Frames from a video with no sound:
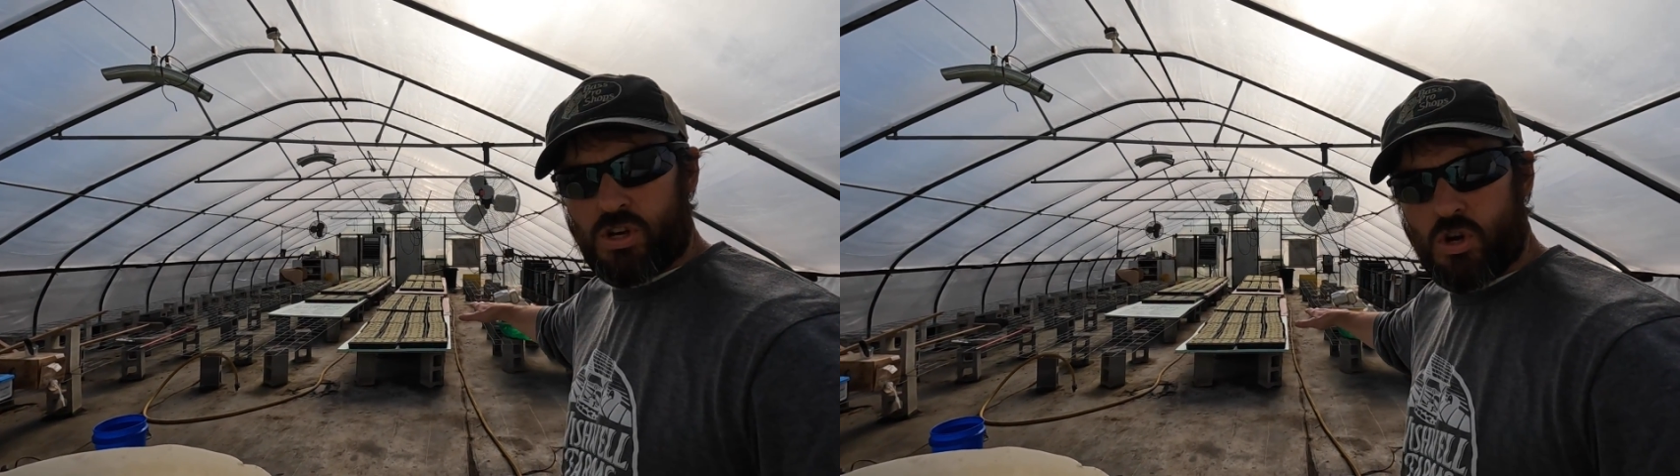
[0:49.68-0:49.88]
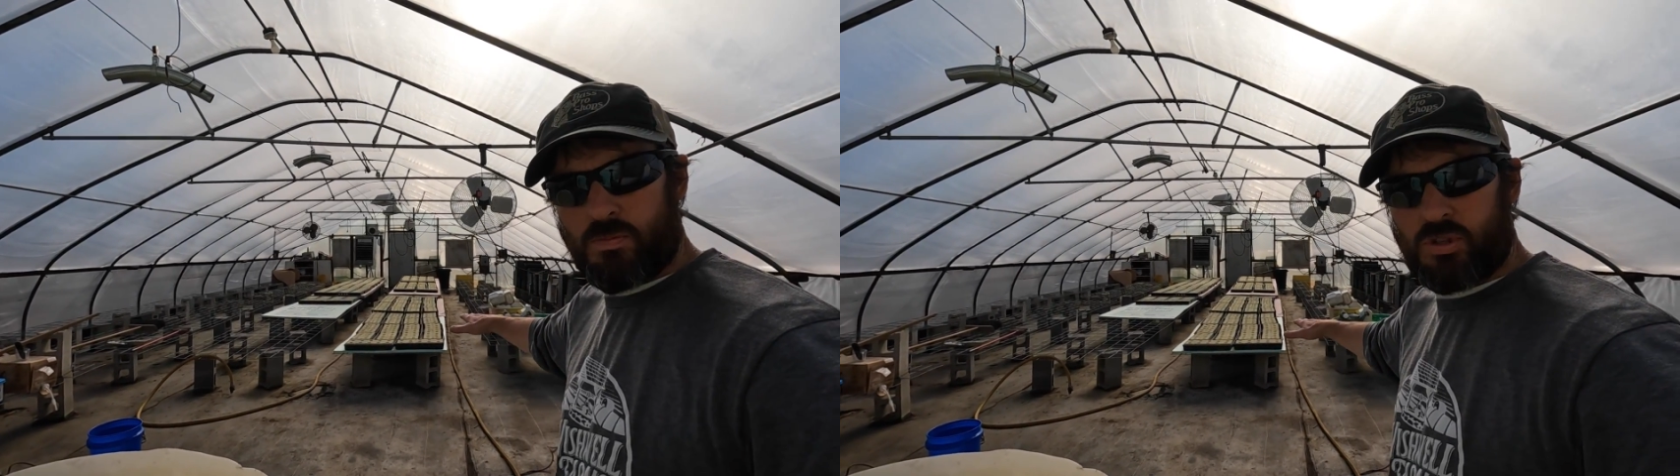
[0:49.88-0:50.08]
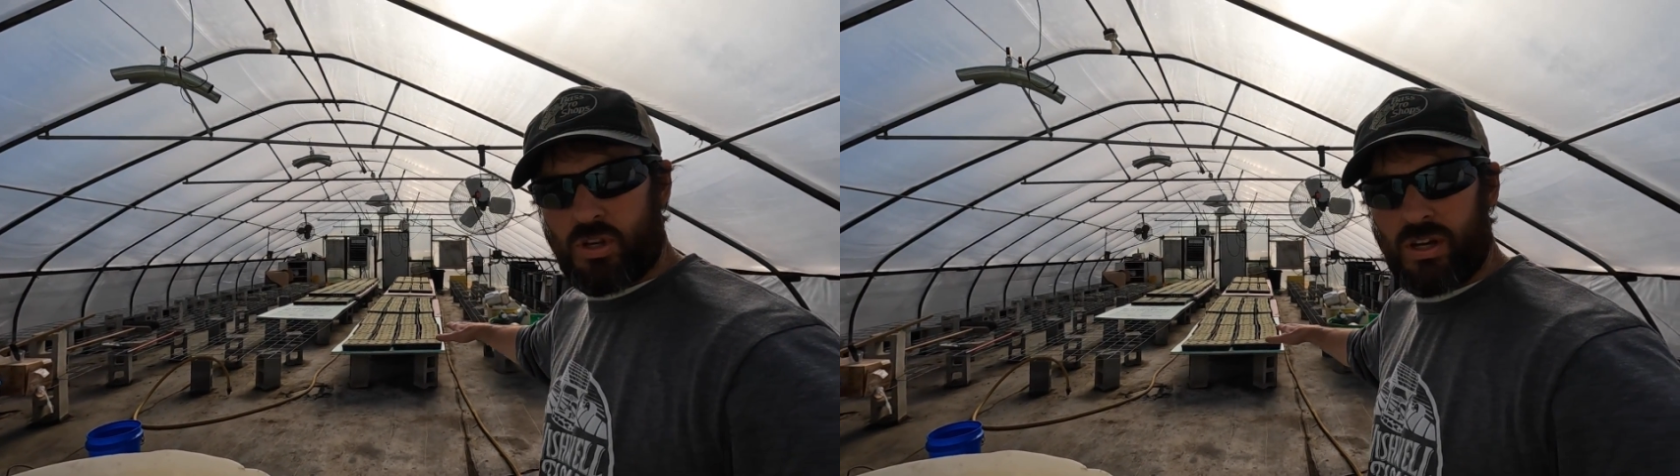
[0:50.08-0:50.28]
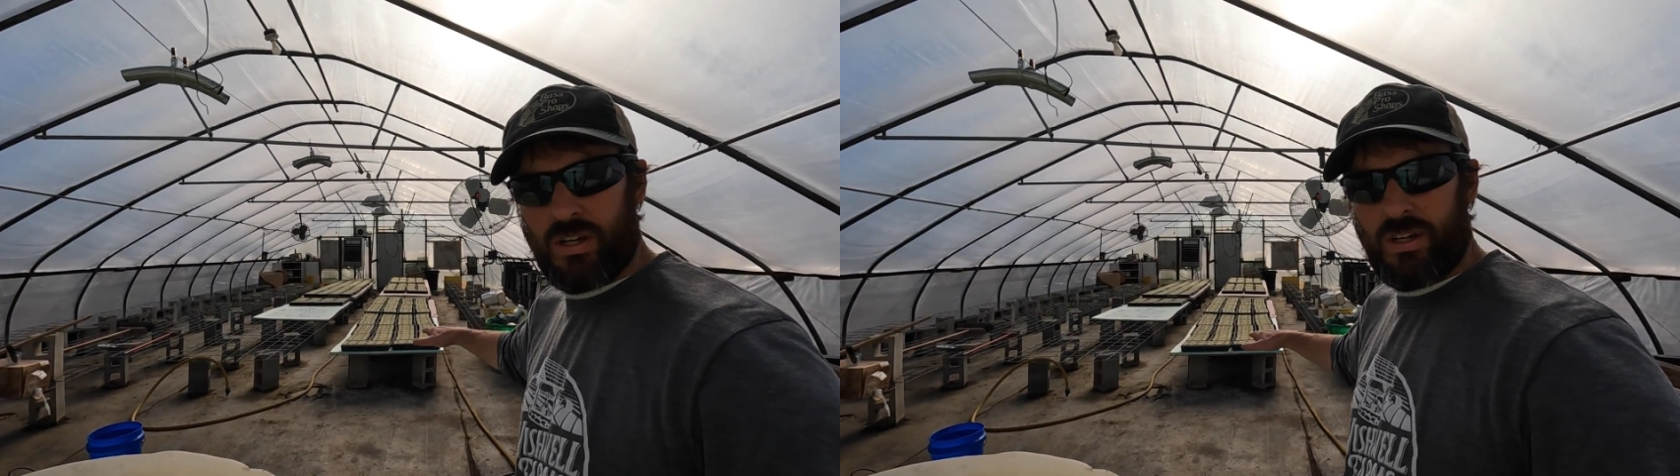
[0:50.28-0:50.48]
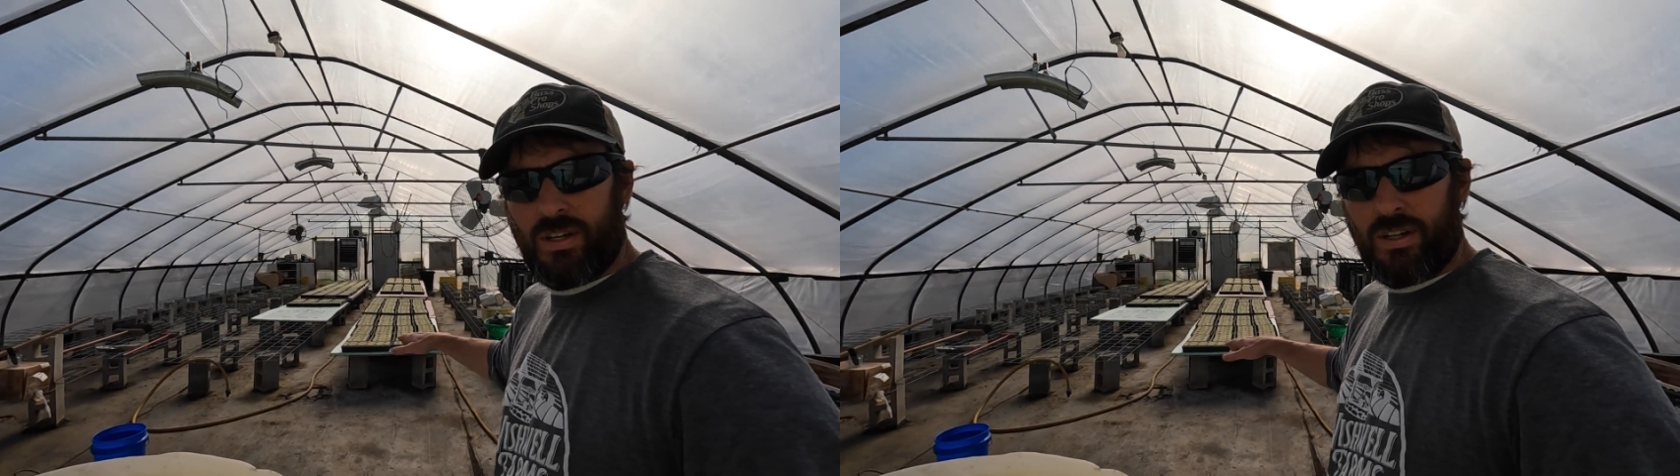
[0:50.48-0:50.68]
cubes
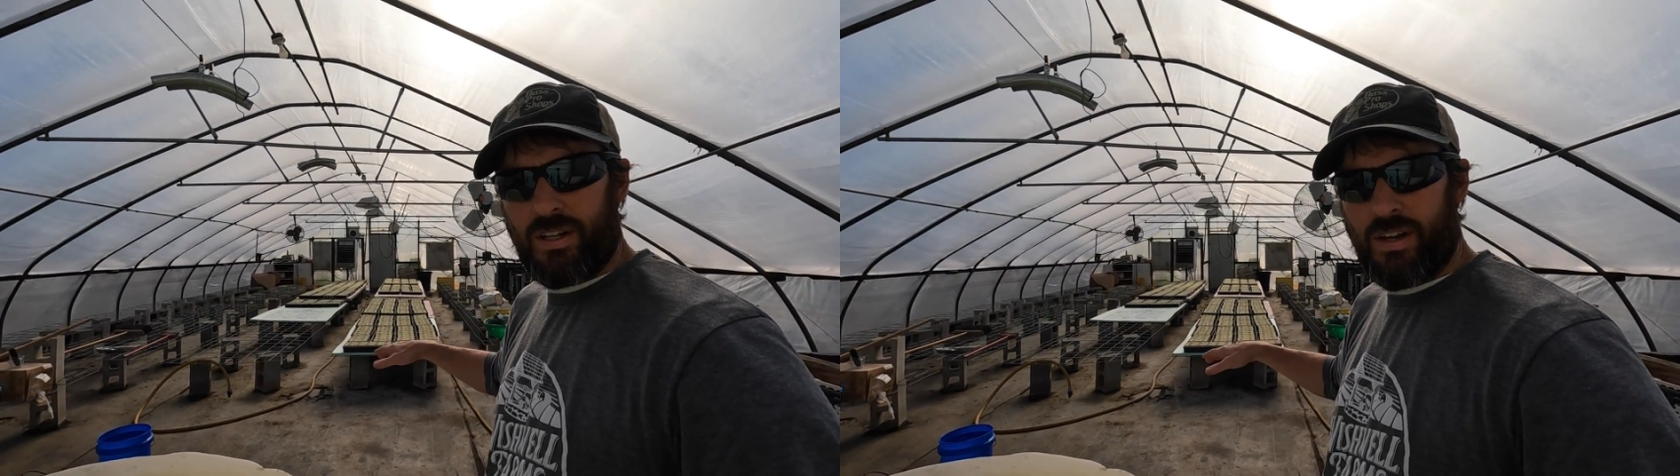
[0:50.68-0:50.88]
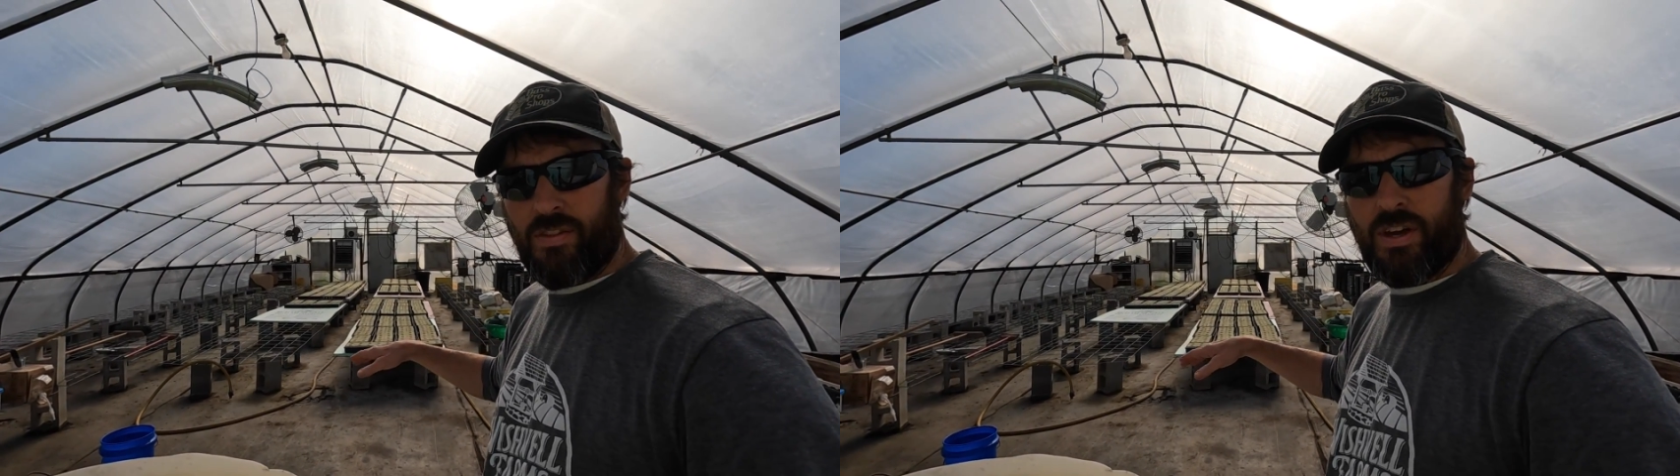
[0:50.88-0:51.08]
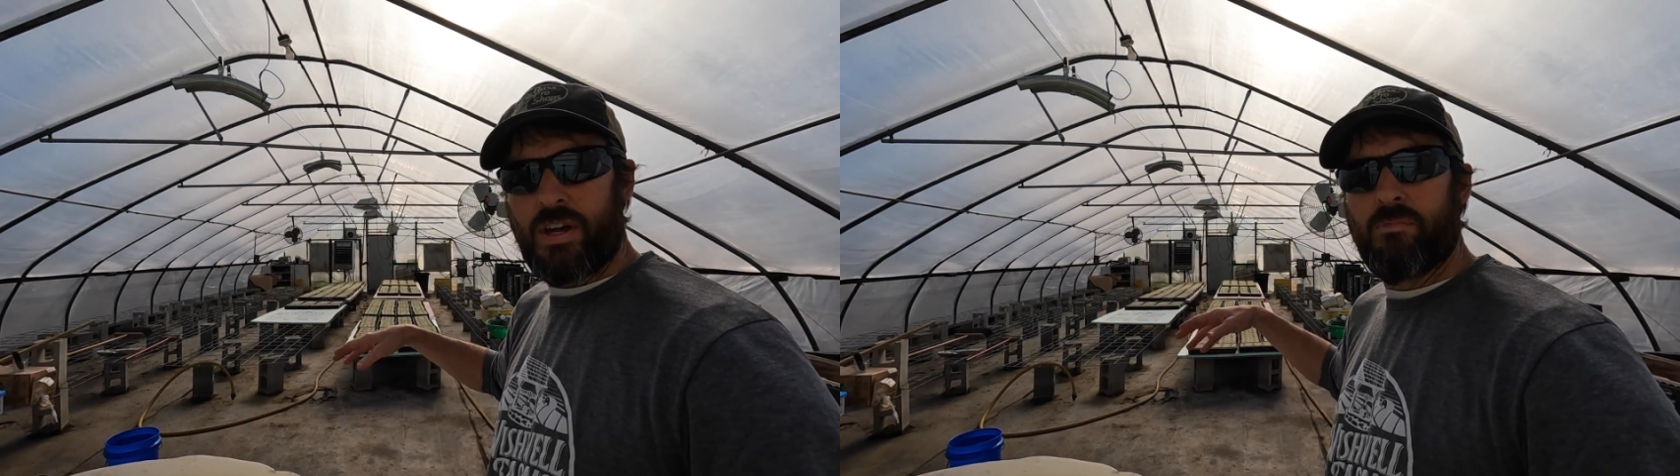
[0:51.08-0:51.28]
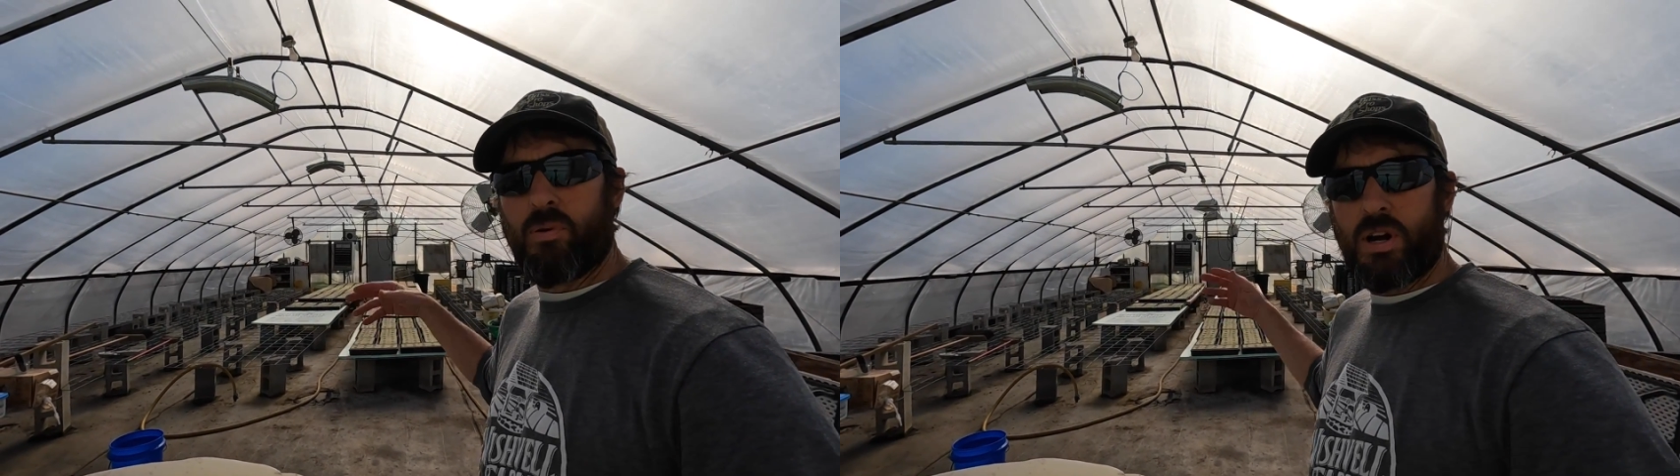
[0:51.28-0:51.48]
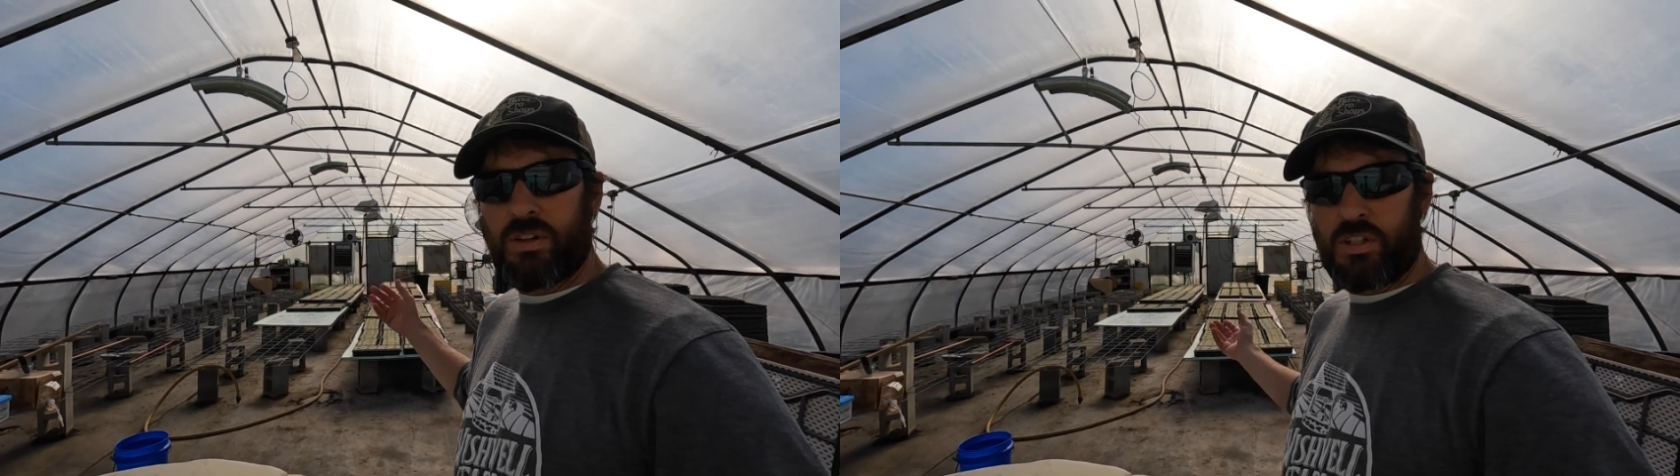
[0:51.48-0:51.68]
and then
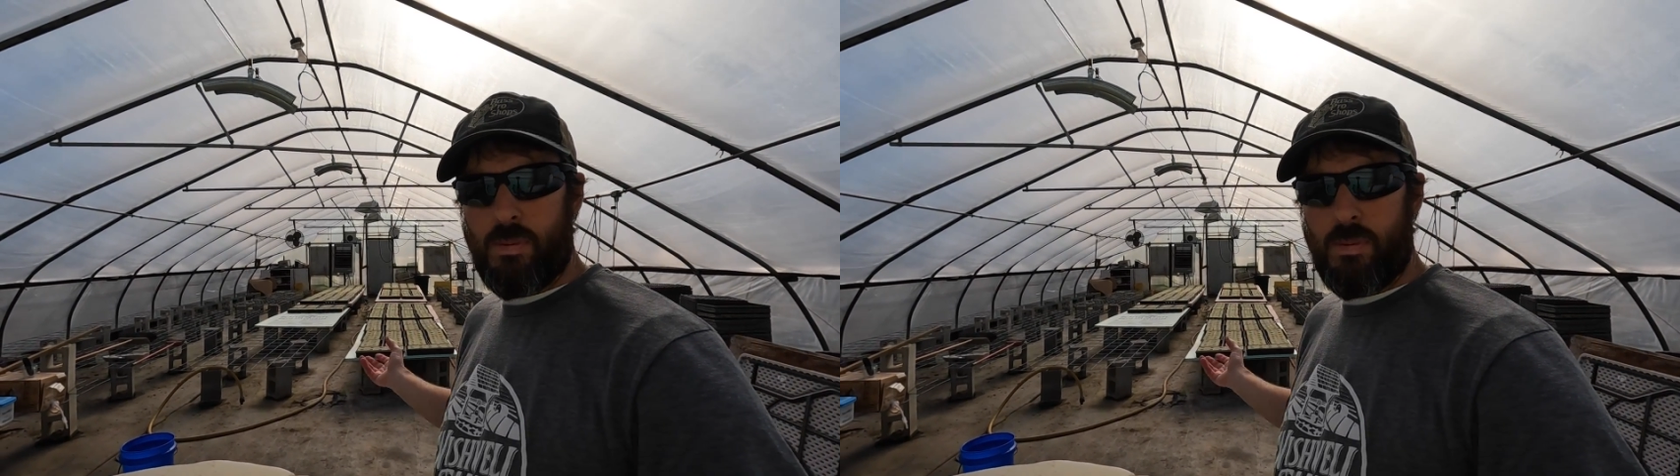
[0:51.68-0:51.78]
bring